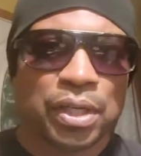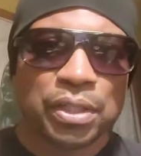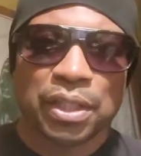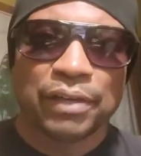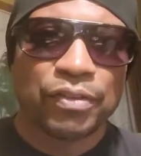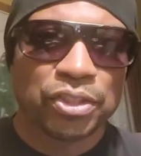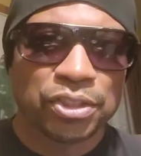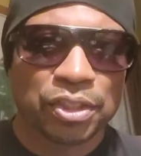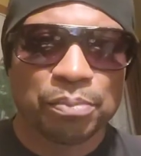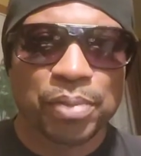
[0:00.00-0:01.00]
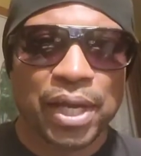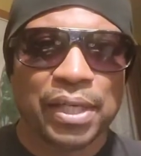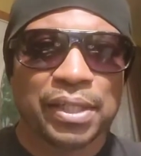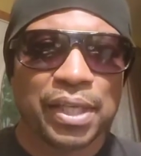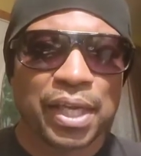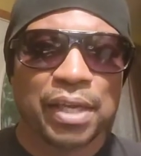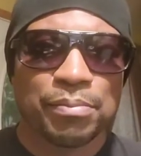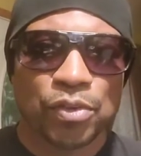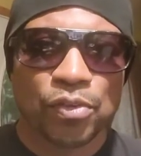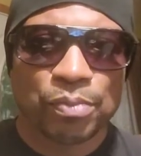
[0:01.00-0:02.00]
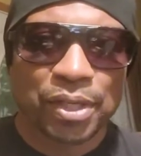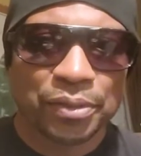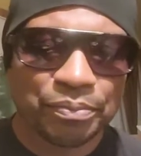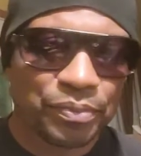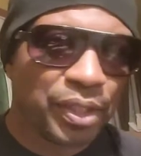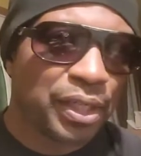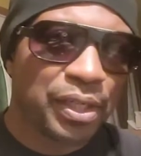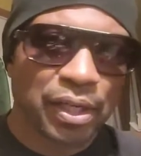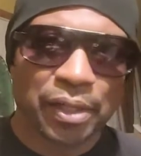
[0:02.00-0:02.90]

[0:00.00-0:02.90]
the left hooks to the body, the head movement. And